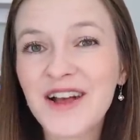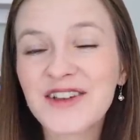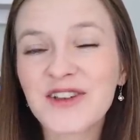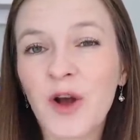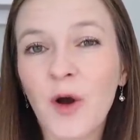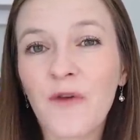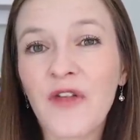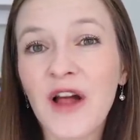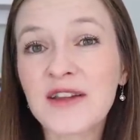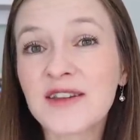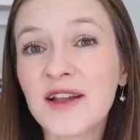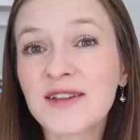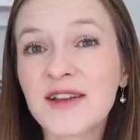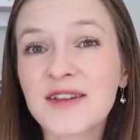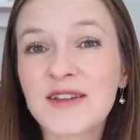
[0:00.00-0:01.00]
So if that
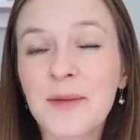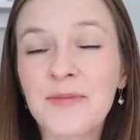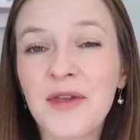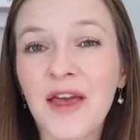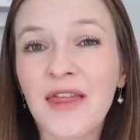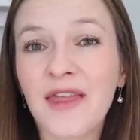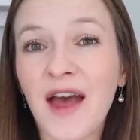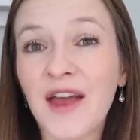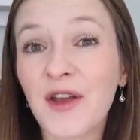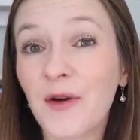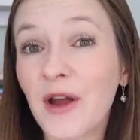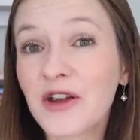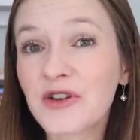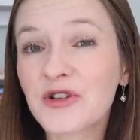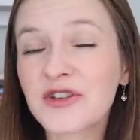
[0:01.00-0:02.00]
sounds like something that you're
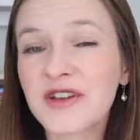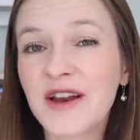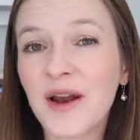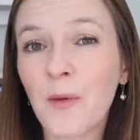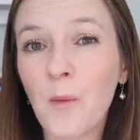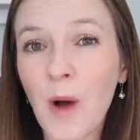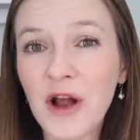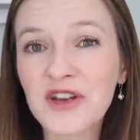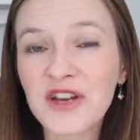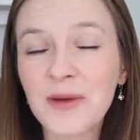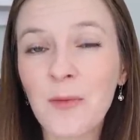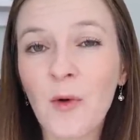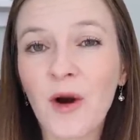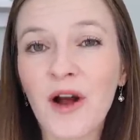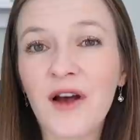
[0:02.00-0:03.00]
interested in watching
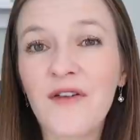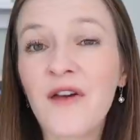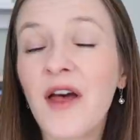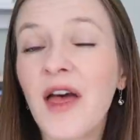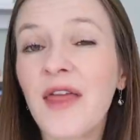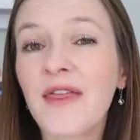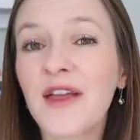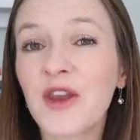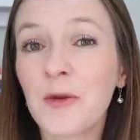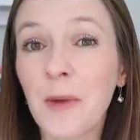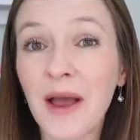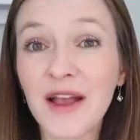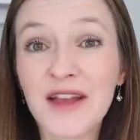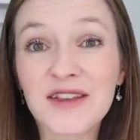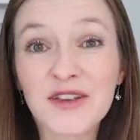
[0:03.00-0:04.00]
more of, then you
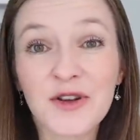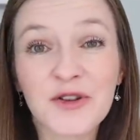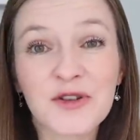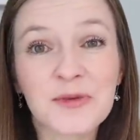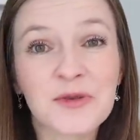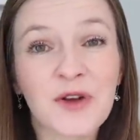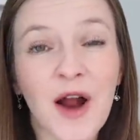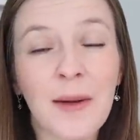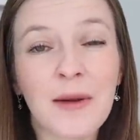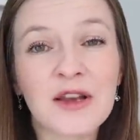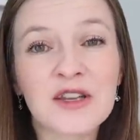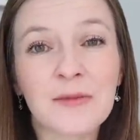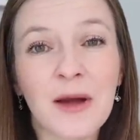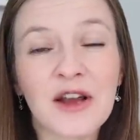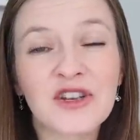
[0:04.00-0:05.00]
might consider subscribing
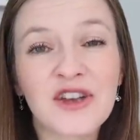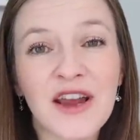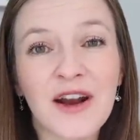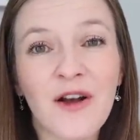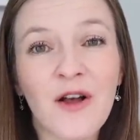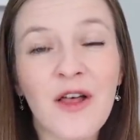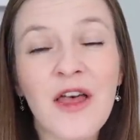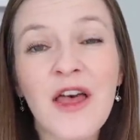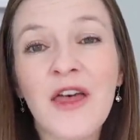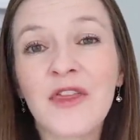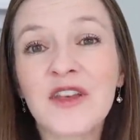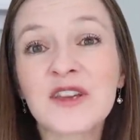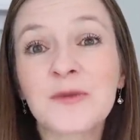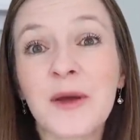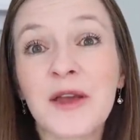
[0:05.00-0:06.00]
to my channel.
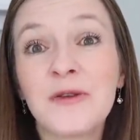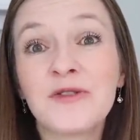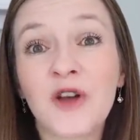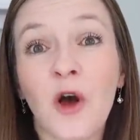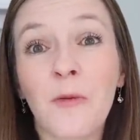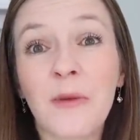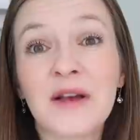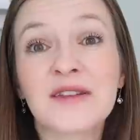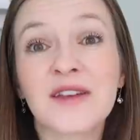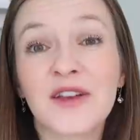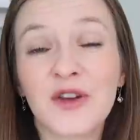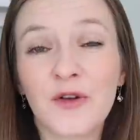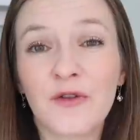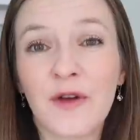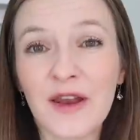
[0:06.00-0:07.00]
This way you don't miss a
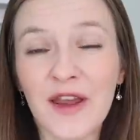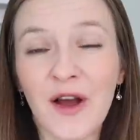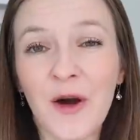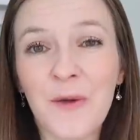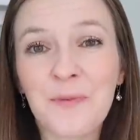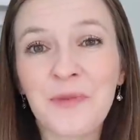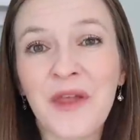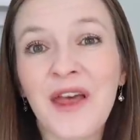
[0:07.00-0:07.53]
new video.